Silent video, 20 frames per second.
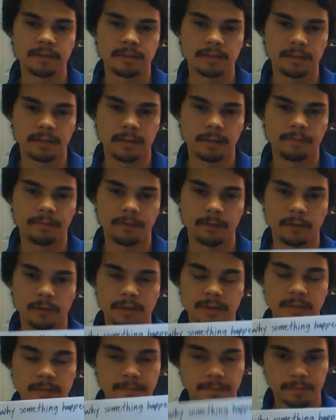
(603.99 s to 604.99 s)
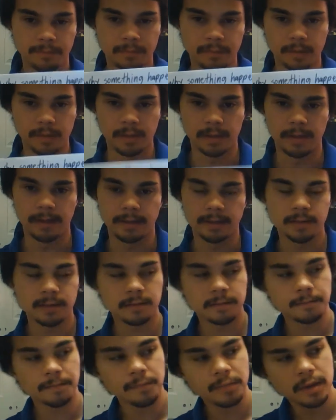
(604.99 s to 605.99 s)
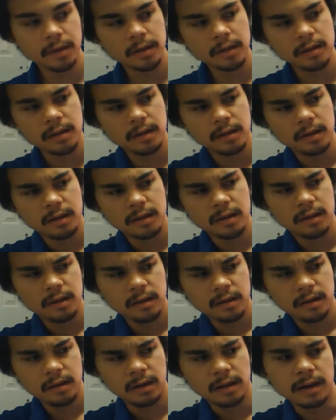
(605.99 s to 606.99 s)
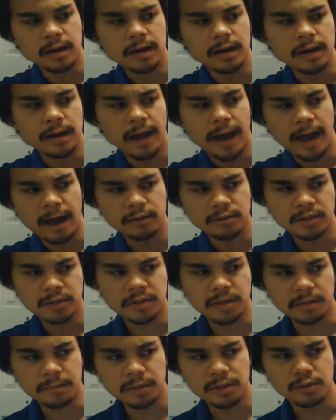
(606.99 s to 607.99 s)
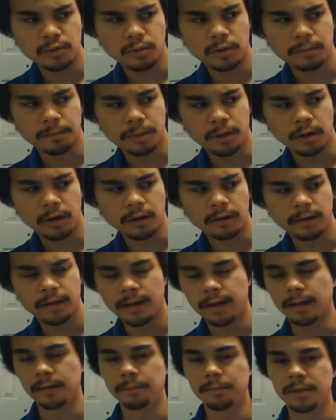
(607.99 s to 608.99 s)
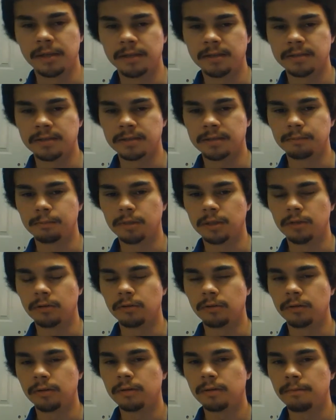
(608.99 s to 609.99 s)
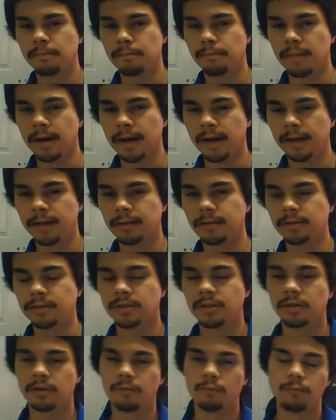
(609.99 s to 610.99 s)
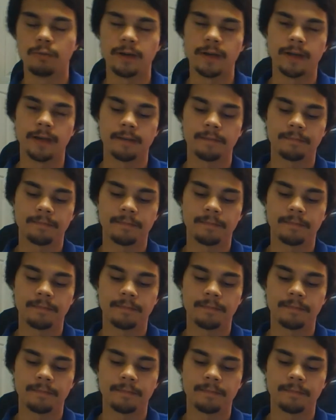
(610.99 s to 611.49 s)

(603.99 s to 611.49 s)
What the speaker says: Does it come first? Yes. Houses can be torn apart and pieces blown miles away.